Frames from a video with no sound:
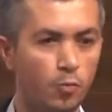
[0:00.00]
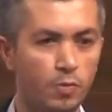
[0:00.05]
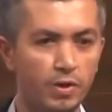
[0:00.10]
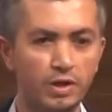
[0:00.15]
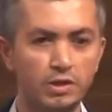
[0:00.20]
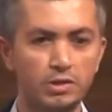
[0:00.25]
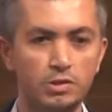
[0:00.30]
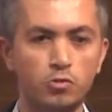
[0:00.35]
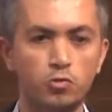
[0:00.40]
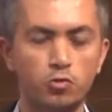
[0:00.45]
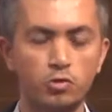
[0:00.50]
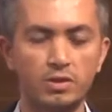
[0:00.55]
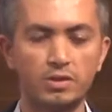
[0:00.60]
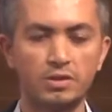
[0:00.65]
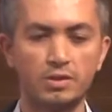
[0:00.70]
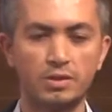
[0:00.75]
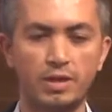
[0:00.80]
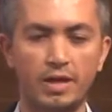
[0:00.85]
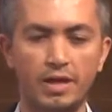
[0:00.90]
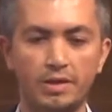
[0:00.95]
operation
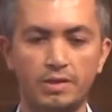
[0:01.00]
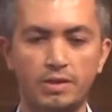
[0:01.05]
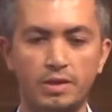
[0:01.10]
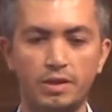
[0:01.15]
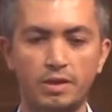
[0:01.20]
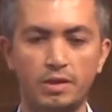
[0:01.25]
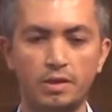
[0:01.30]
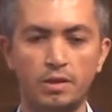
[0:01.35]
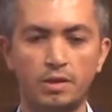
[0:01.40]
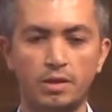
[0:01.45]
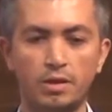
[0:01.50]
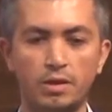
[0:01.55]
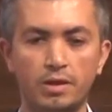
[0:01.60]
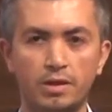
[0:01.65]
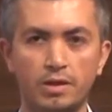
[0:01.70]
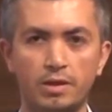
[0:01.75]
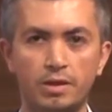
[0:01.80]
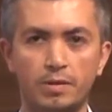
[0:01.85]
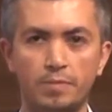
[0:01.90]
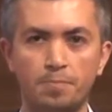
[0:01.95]
unit had
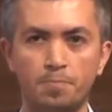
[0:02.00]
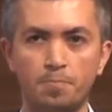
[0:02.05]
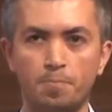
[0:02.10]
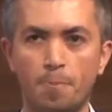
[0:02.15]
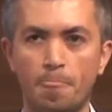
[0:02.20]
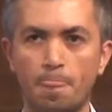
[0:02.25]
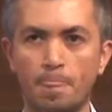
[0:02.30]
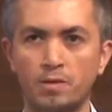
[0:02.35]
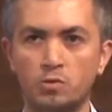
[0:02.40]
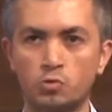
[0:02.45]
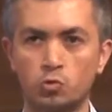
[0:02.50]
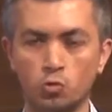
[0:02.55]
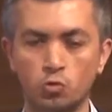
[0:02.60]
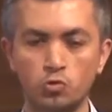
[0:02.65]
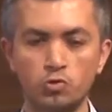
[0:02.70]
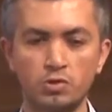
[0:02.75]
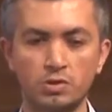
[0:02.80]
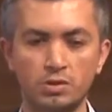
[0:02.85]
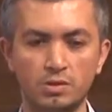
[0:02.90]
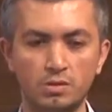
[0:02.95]
a
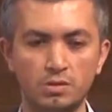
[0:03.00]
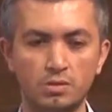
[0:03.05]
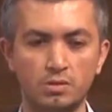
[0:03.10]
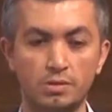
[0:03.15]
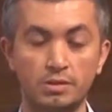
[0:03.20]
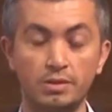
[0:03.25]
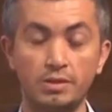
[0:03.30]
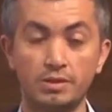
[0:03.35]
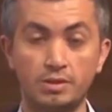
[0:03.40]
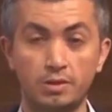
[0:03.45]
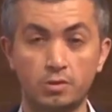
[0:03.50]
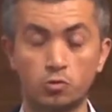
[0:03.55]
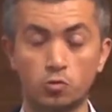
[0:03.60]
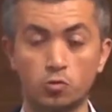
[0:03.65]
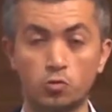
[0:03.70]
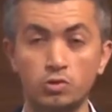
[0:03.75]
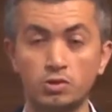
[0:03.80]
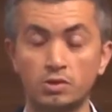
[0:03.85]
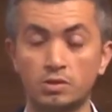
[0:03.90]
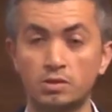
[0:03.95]
solution, need a
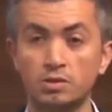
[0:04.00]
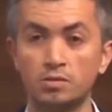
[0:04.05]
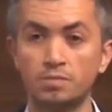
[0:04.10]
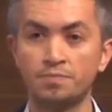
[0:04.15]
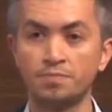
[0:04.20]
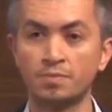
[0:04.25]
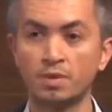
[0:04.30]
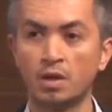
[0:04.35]
solution.